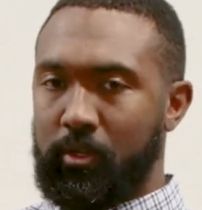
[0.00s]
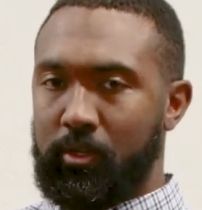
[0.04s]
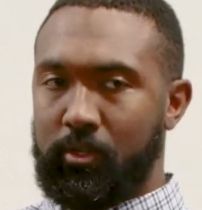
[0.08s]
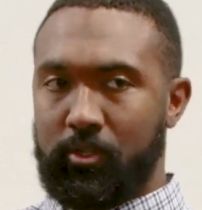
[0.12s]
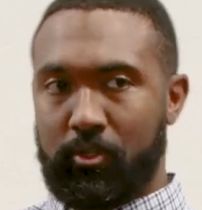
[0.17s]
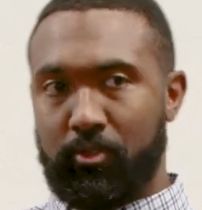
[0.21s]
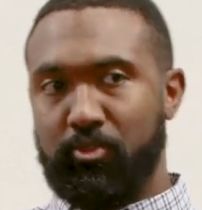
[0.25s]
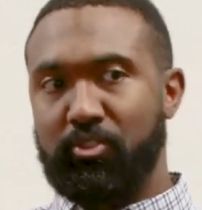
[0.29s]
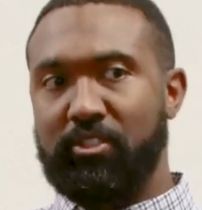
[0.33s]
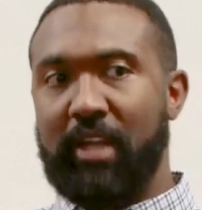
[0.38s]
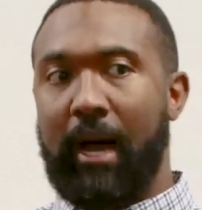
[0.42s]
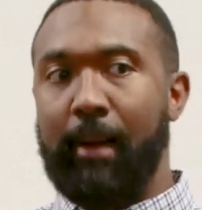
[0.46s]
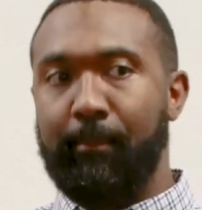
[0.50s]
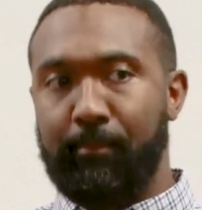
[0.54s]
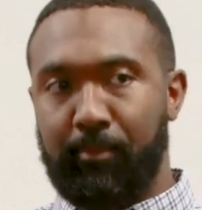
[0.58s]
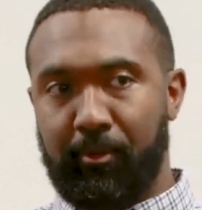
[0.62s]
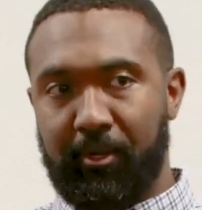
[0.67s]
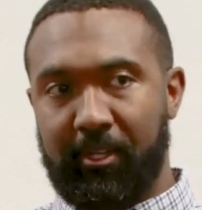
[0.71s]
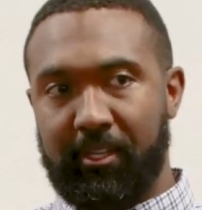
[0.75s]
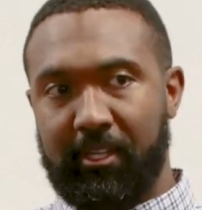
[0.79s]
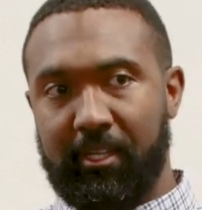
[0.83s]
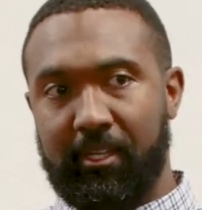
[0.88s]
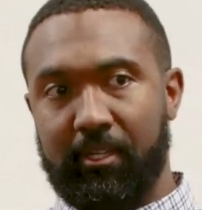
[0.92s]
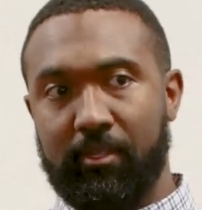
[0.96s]
you stop
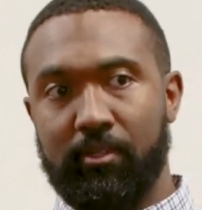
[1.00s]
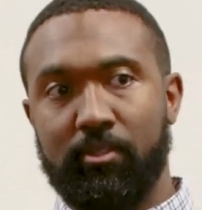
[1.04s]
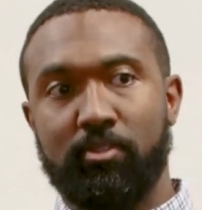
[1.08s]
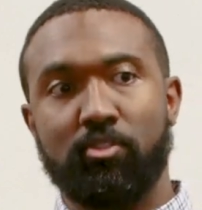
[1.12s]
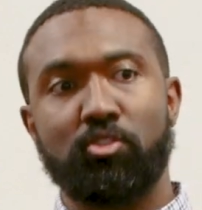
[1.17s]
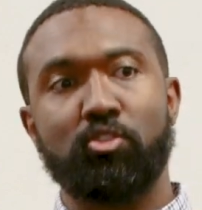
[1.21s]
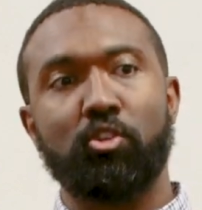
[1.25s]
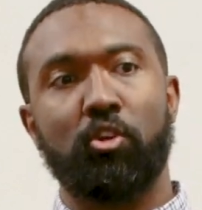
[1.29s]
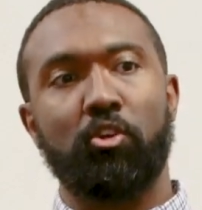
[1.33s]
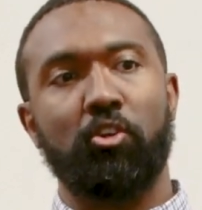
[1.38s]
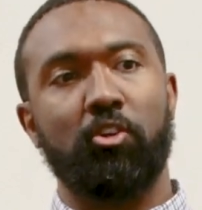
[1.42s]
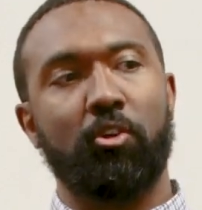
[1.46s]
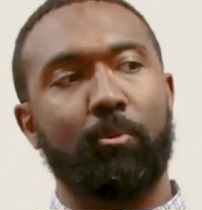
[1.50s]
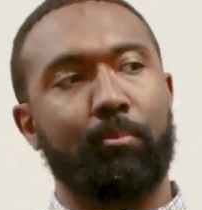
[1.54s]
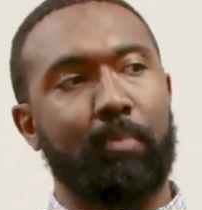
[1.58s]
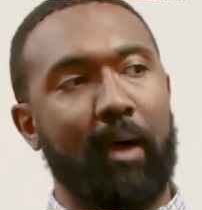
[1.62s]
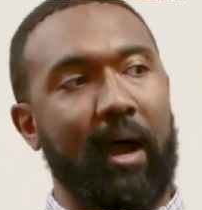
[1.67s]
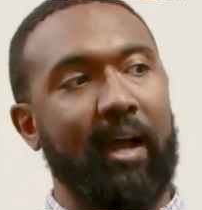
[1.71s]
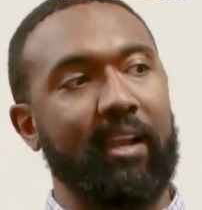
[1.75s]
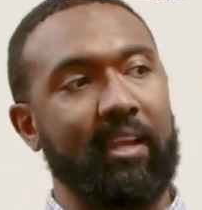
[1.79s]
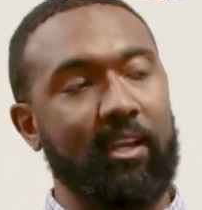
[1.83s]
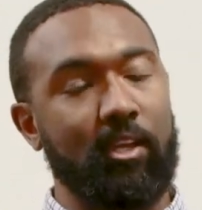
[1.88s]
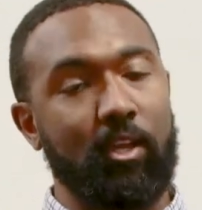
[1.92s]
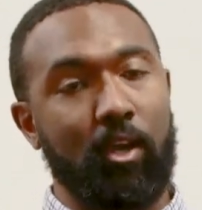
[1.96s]
breathing, so your
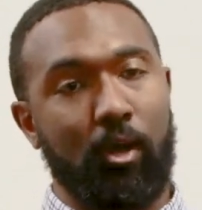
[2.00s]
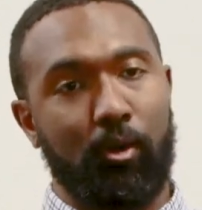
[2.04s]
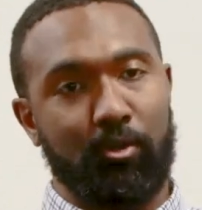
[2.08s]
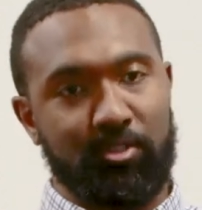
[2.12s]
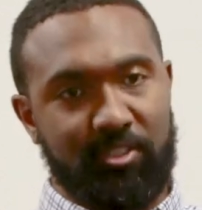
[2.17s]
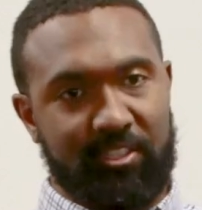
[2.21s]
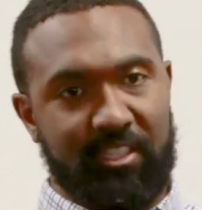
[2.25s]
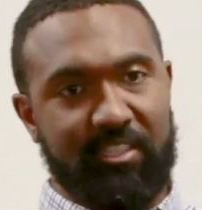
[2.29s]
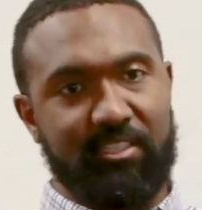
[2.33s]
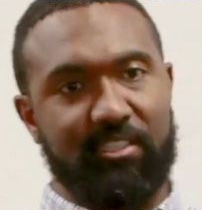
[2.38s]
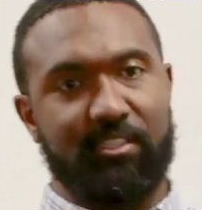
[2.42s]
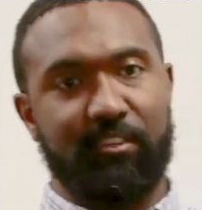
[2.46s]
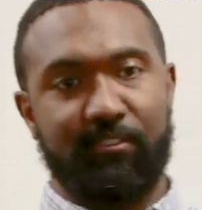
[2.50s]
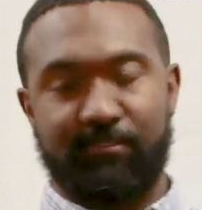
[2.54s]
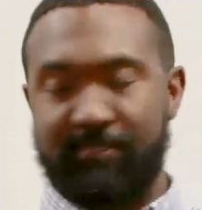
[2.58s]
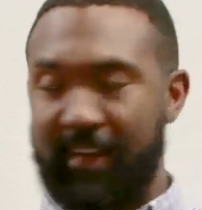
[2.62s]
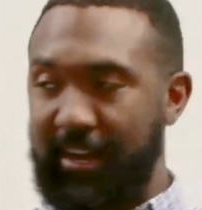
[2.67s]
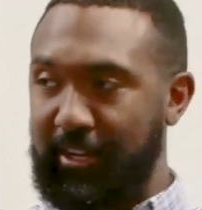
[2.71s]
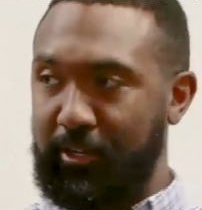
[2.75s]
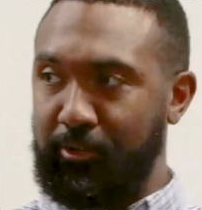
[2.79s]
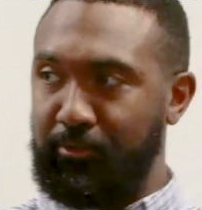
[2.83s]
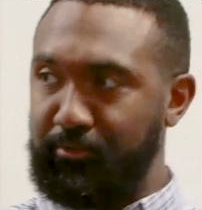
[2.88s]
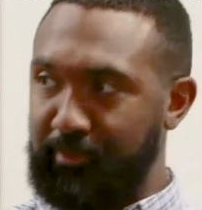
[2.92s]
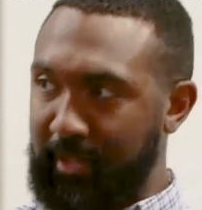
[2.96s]
body goes into
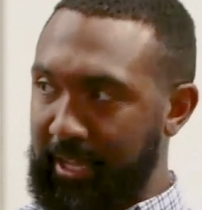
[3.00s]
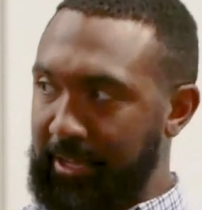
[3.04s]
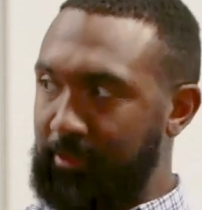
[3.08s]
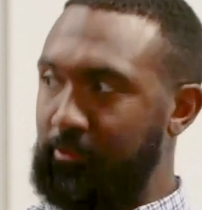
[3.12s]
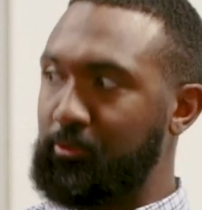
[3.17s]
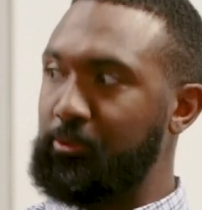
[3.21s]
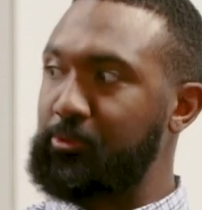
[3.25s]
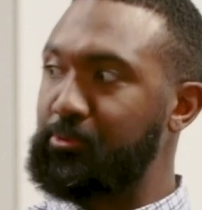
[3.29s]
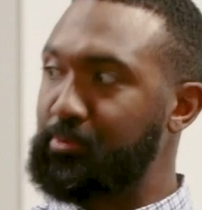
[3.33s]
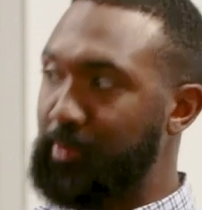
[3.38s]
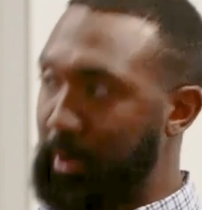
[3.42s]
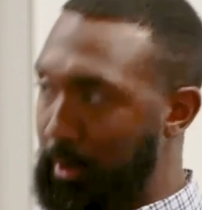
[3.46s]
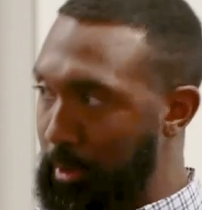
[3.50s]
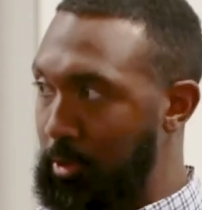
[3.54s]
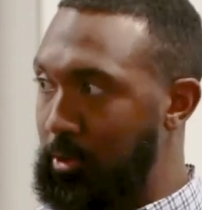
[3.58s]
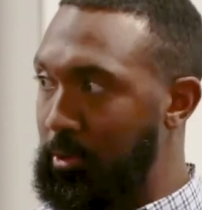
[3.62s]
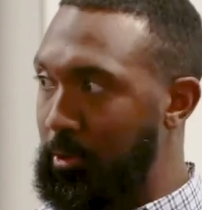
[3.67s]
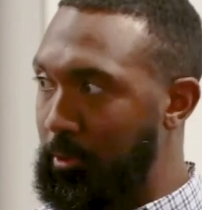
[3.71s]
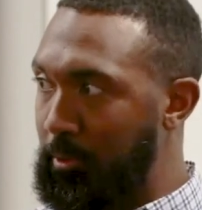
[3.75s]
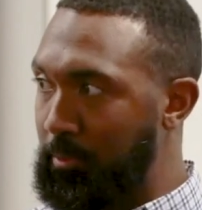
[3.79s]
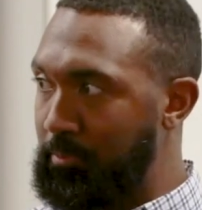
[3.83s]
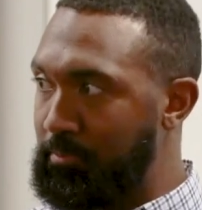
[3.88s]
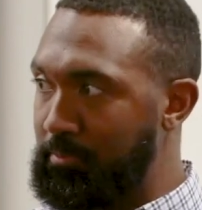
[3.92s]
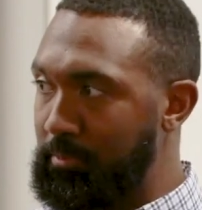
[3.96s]
fight or flight mode.
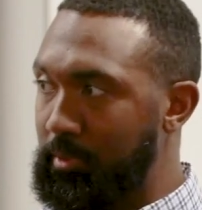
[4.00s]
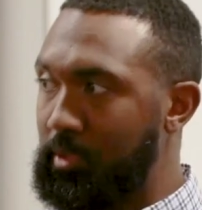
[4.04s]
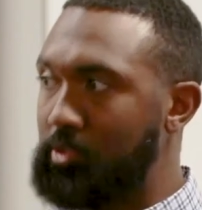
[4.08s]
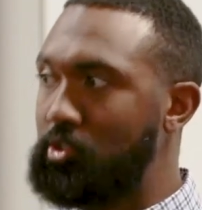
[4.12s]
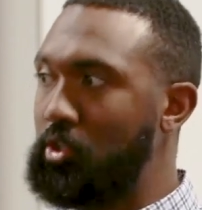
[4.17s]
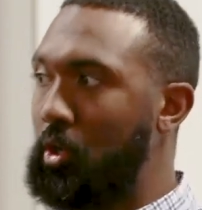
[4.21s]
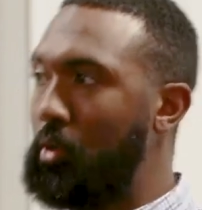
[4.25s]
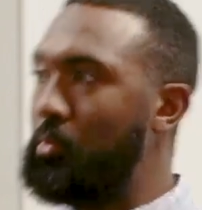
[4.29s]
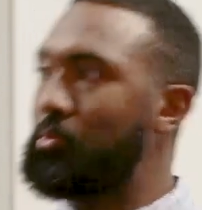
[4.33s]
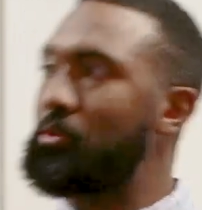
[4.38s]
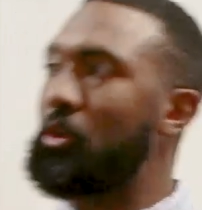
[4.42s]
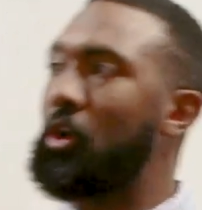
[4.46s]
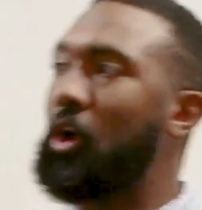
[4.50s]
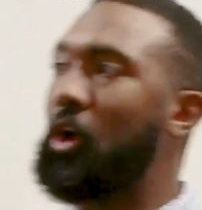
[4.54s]
So your